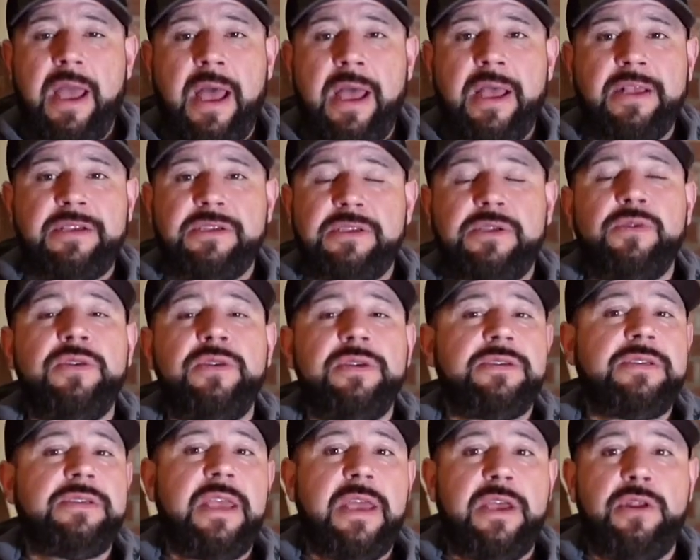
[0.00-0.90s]
still this
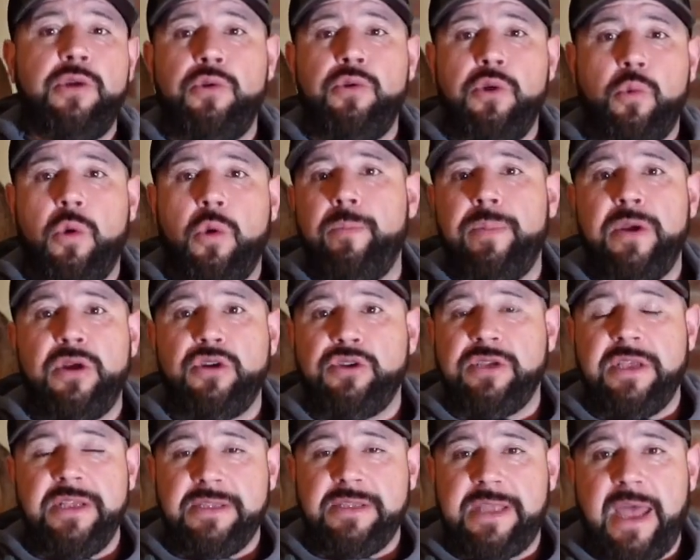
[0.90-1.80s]
day, I don't know where
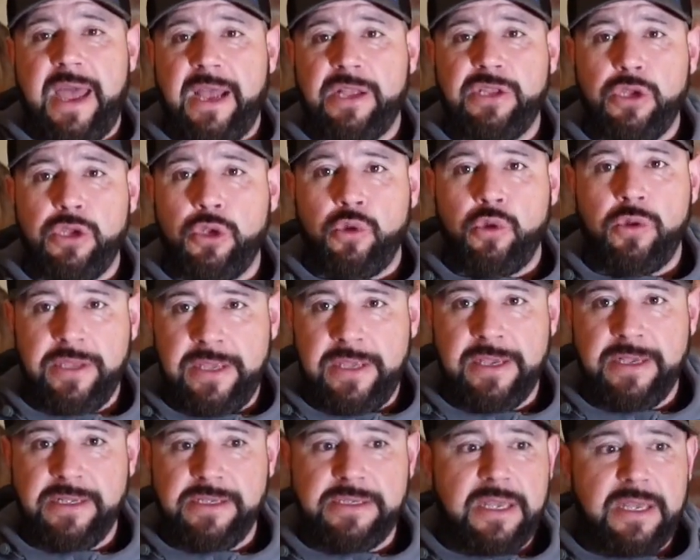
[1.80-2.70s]
Baerskin Tactical
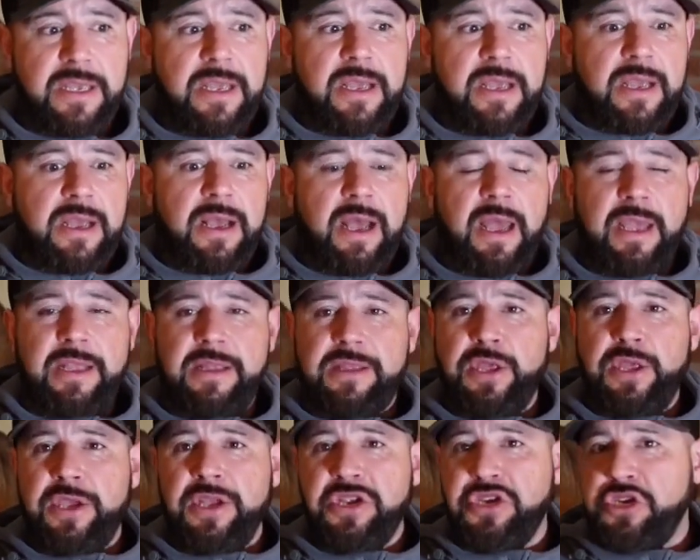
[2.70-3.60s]
is. I
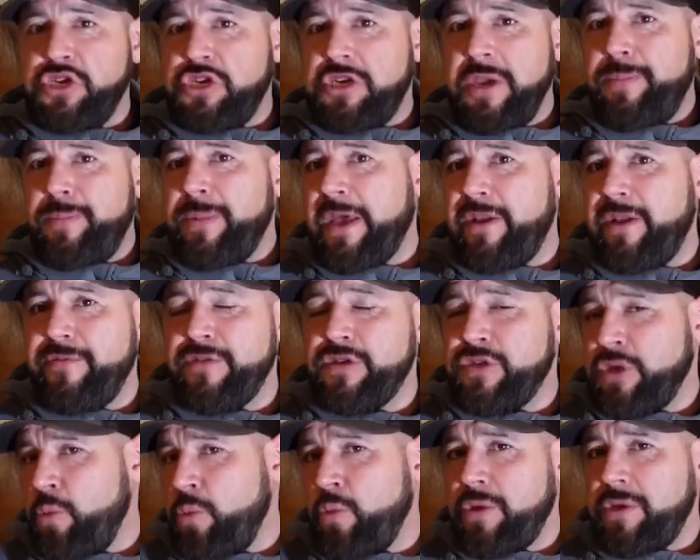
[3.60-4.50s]
think it's shipped out of
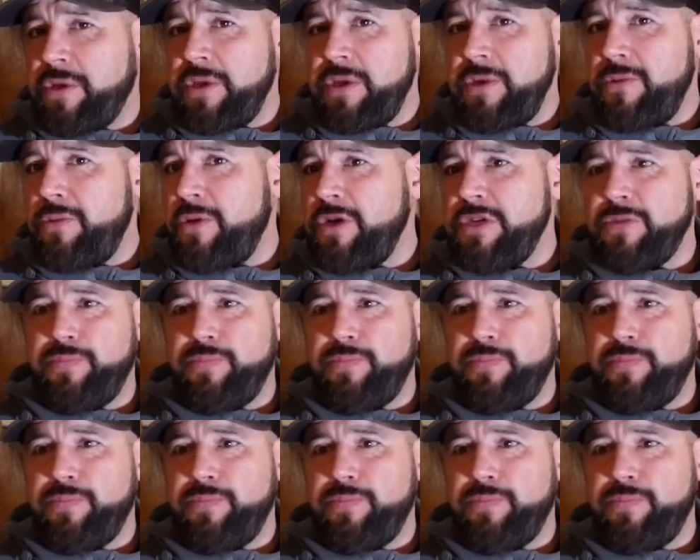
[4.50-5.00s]
somewhere in the US,